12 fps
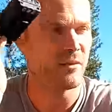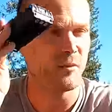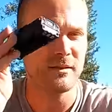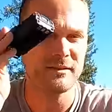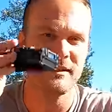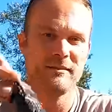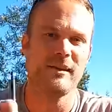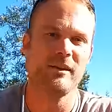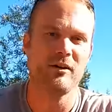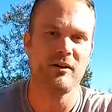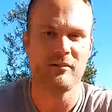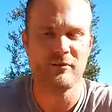So once I
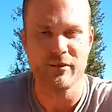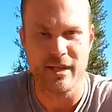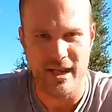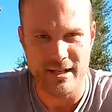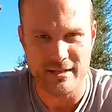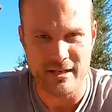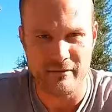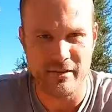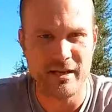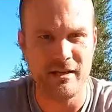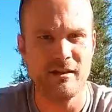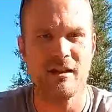take off on the A T
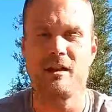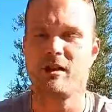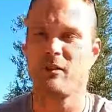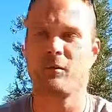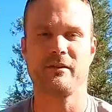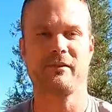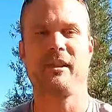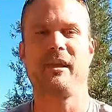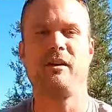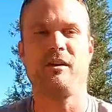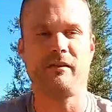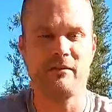V, or once I
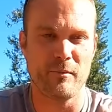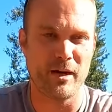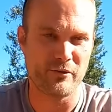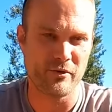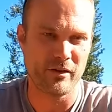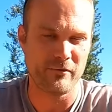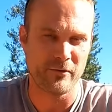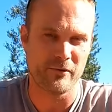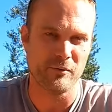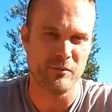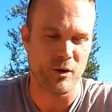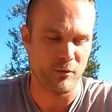head off of my truck for
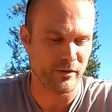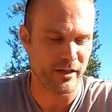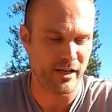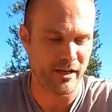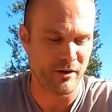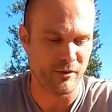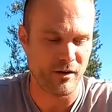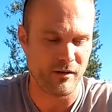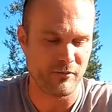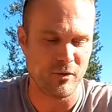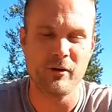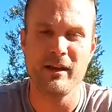some overlanding or
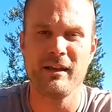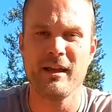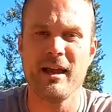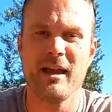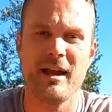off-roading,